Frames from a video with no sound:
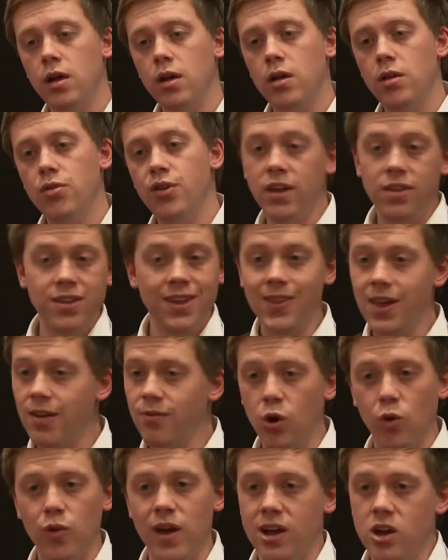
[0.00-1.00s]
they think they've
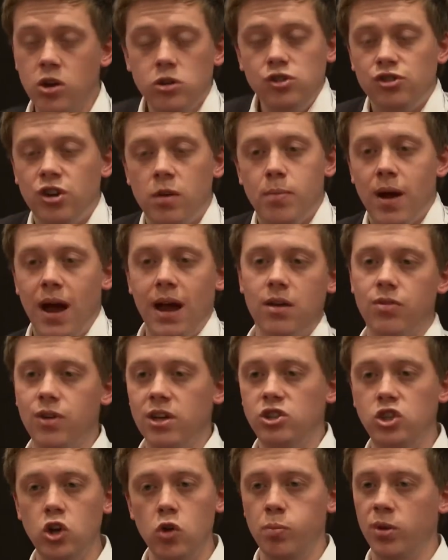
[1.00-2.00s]
got their country back. They're
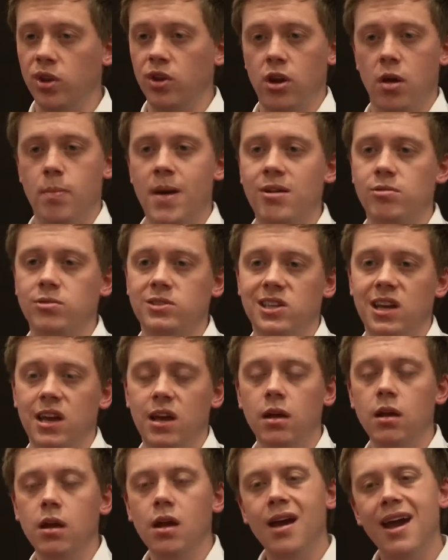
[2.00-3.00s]
jubilant about
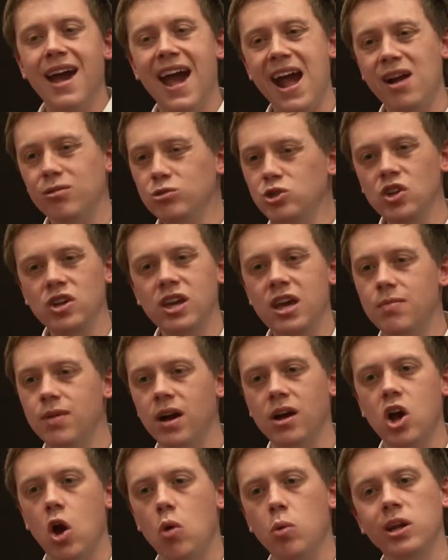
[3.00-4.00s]
it. How do you keep
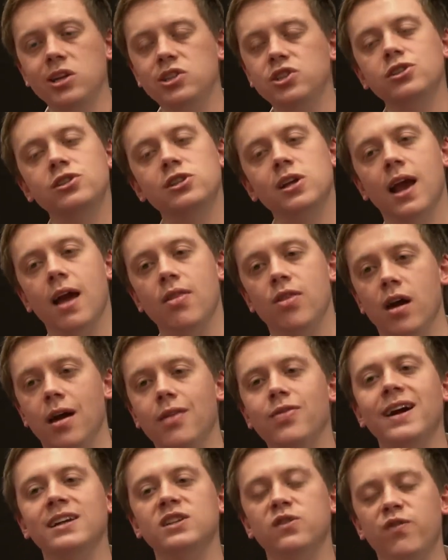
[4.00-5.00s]
that coalition together?
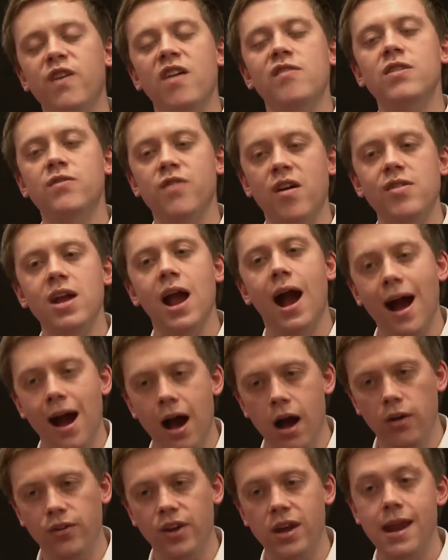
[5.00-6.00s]
That is very, very
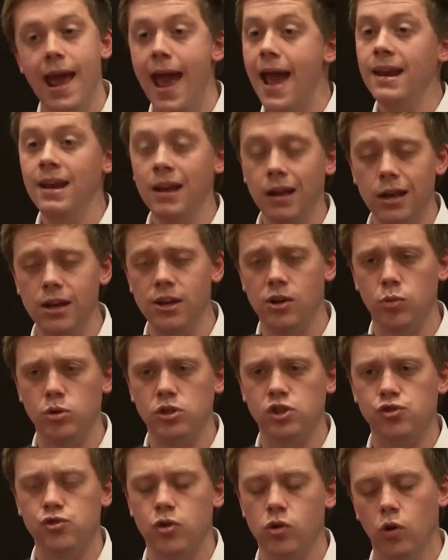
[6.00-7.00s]
hard, and any leader would
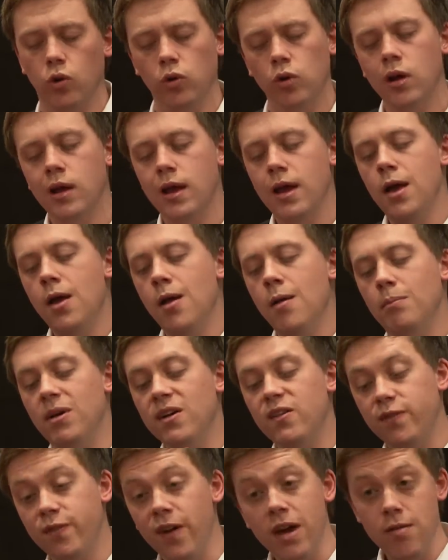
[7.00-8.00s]
struggle. My
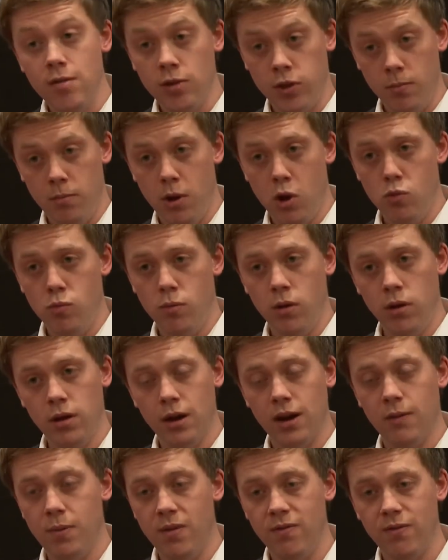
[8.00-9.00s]
fear at the moment,
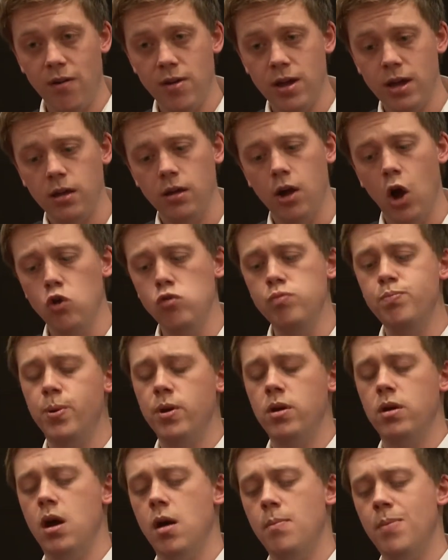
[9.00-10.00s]
and I've been very
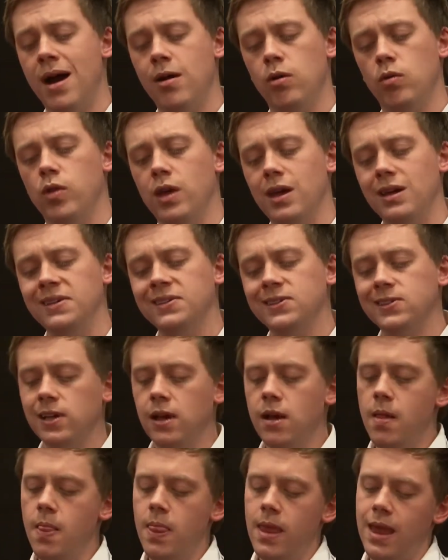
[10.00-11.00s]
open about this,
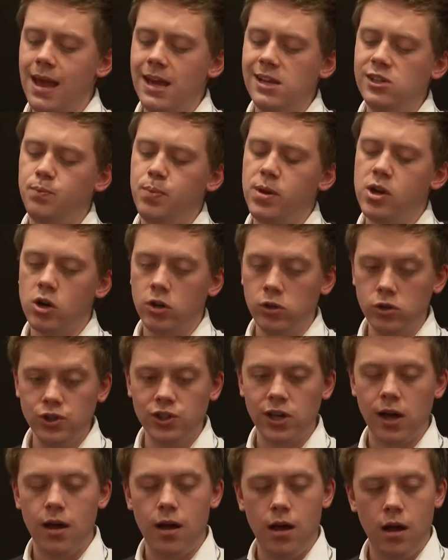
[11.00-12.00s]
is because
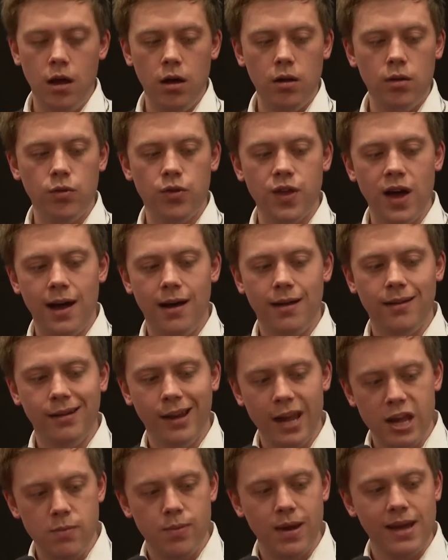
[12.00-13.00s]
uh, that
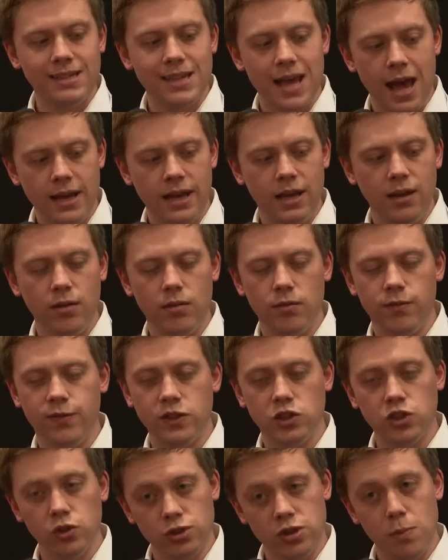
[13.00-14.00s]
Labour is heading for
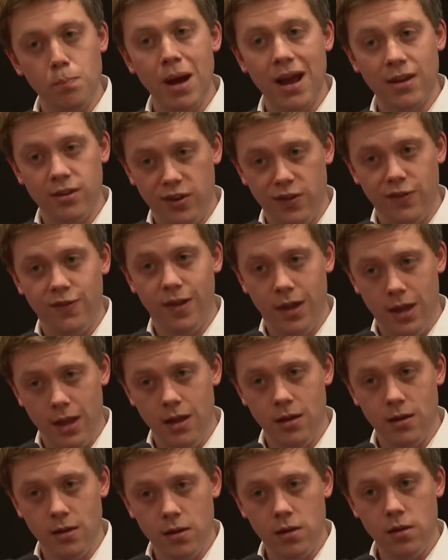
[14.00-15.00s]
such a bad
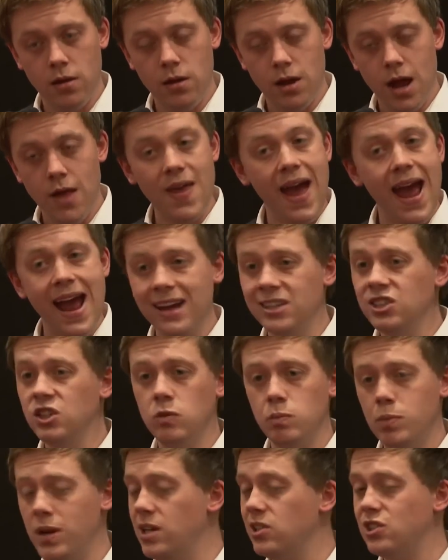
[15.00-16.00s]
defeat, and there
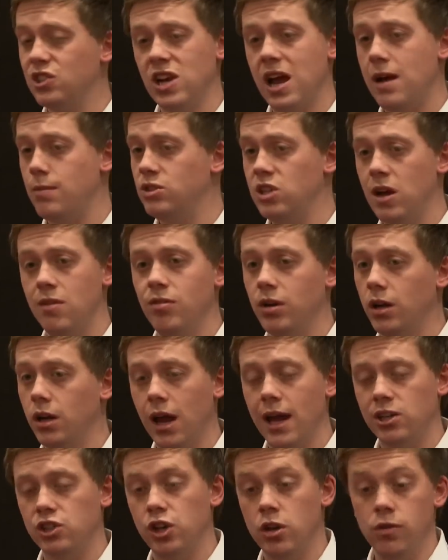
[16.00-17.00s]
hasn't been a snap general
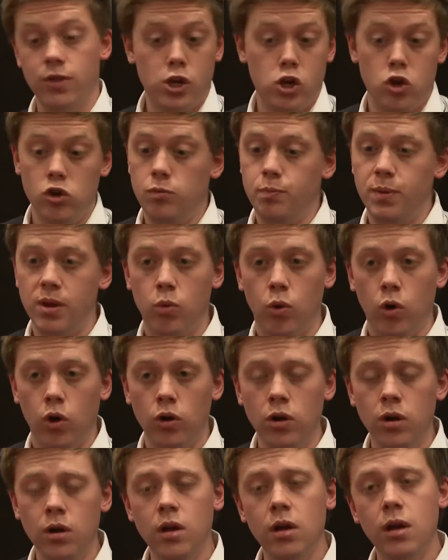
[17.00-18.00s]
election, there could be
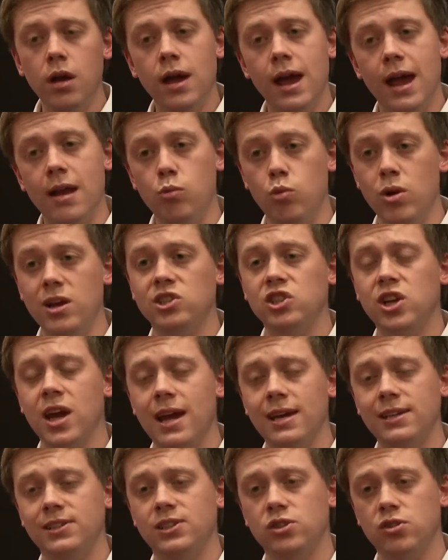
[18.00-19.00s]
one, in which
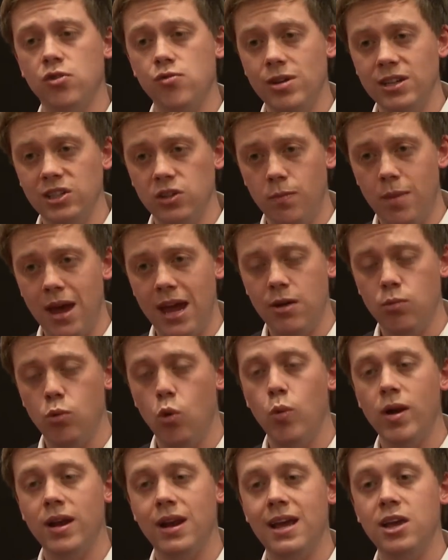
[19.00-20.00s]
case Theresa May will
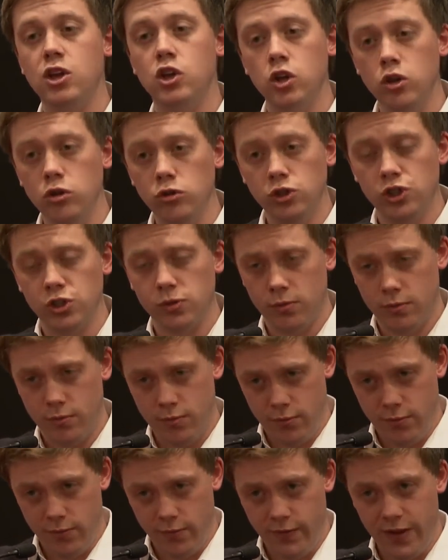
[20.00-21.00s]
win a huge
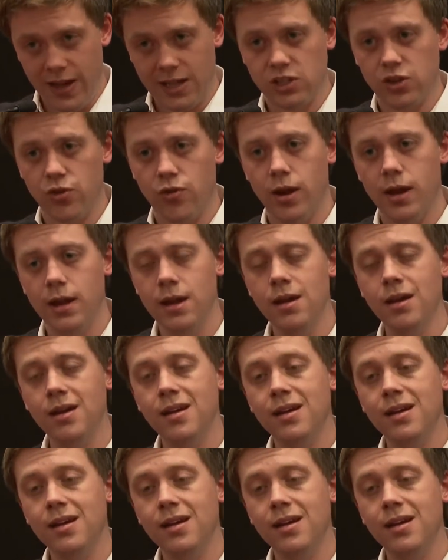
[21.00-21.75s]
victory.